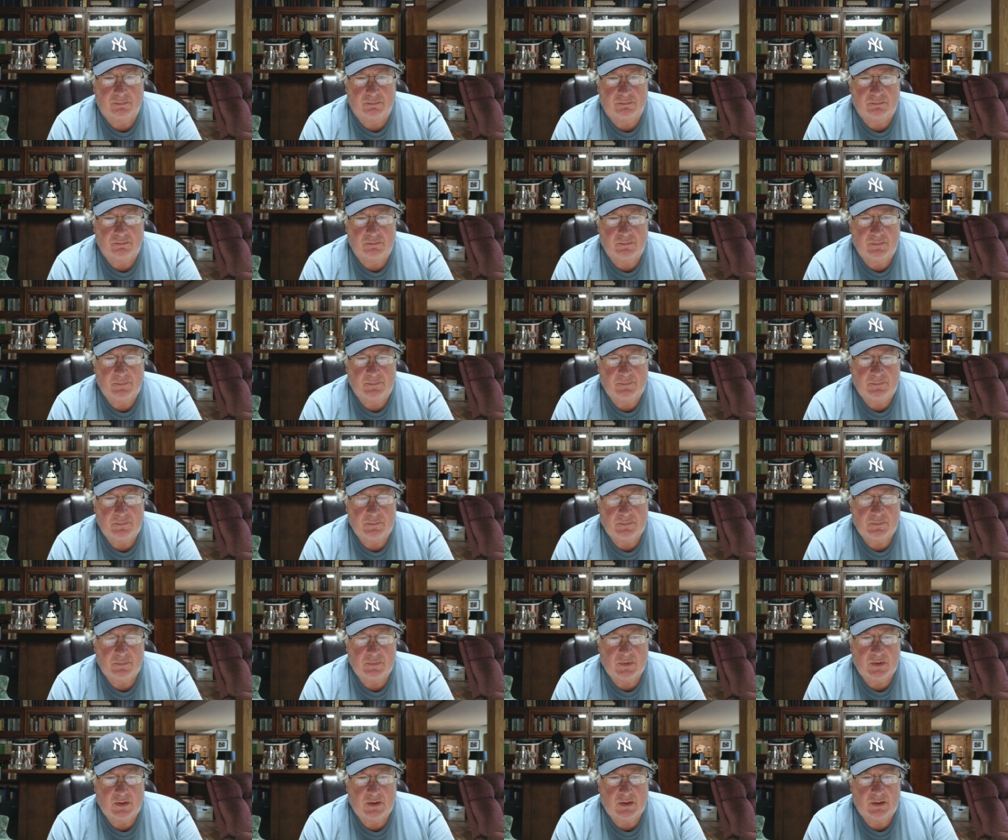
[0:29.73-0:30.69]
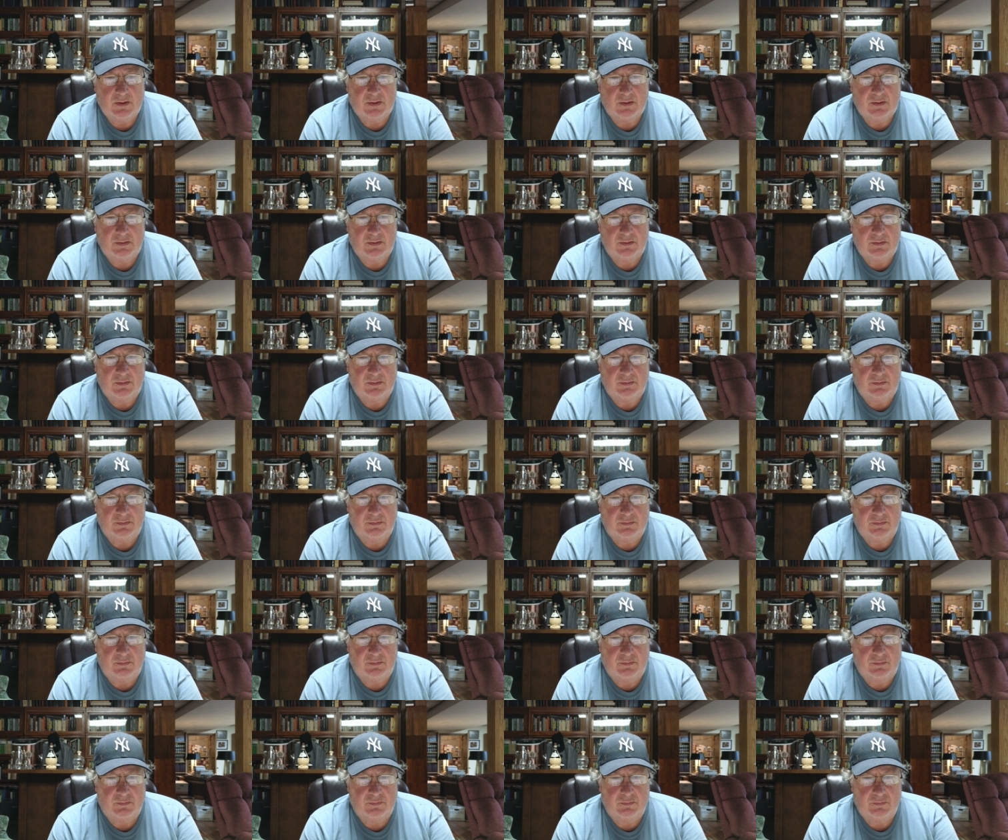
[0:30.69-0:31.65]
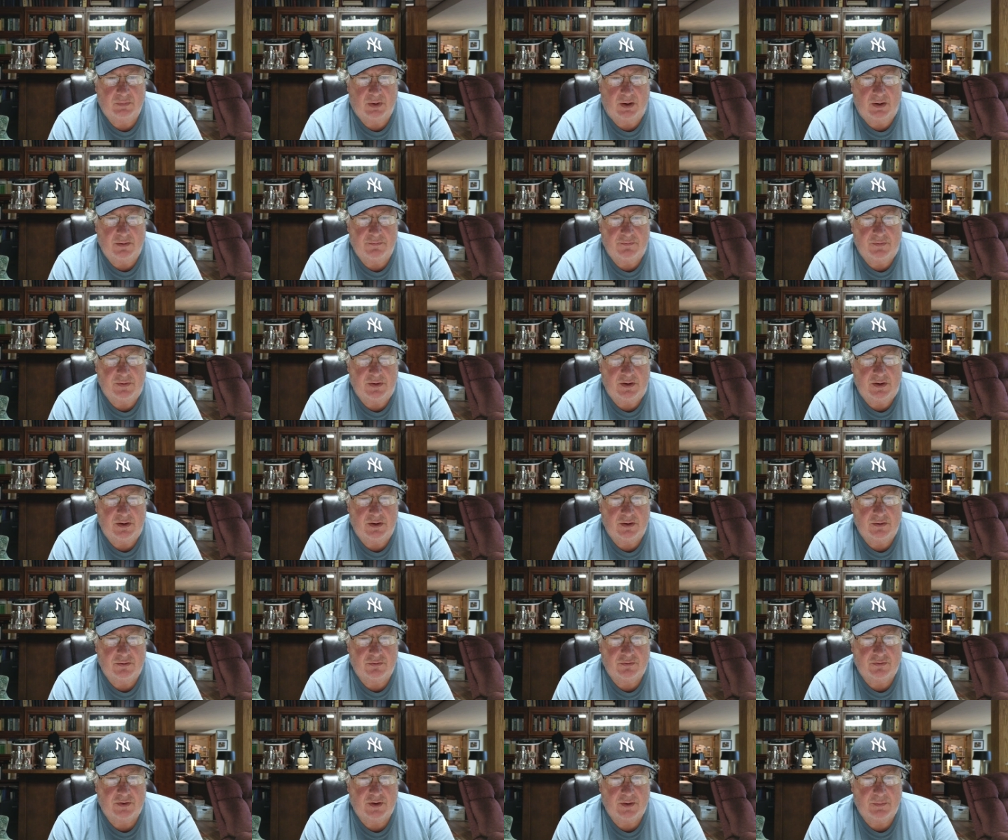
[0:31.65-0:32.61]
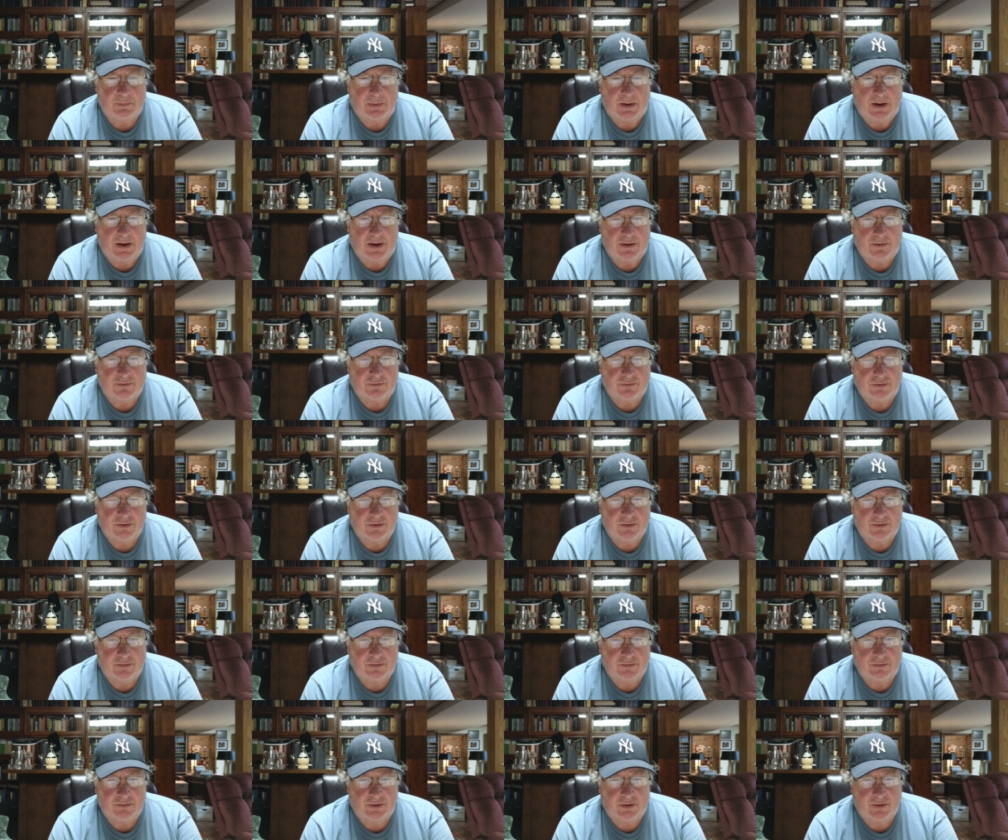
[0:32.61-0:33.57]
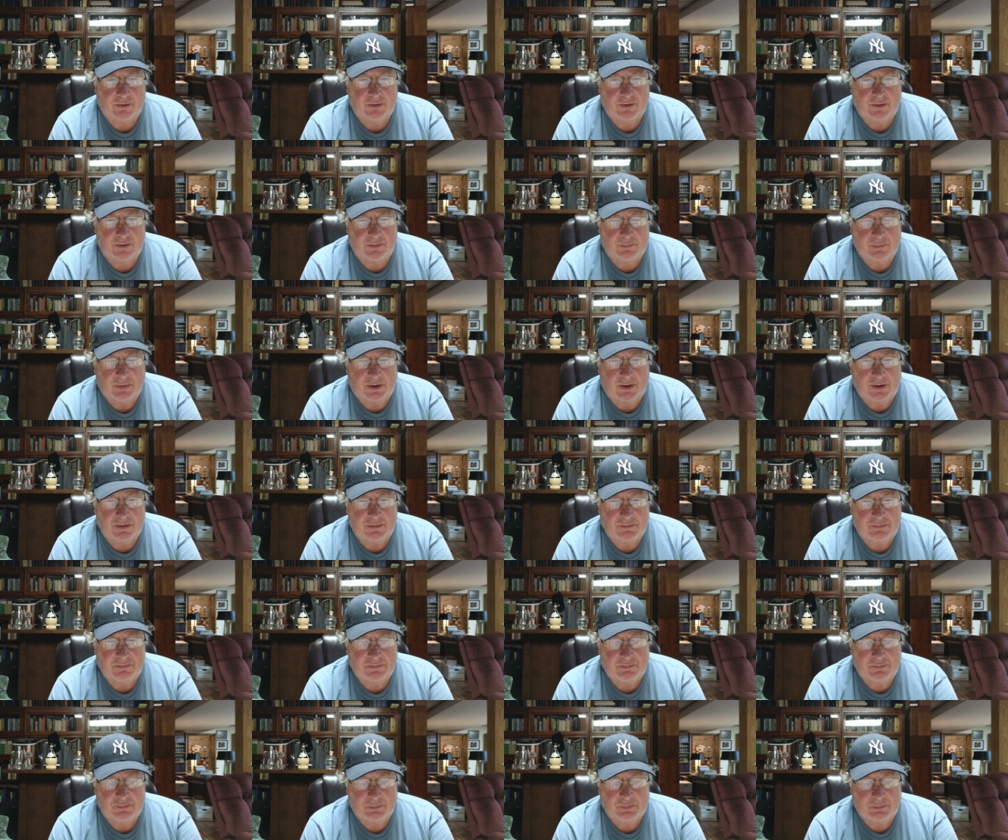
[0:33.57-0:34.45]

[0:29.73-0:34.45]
my videos in the past know that probably my favorite card is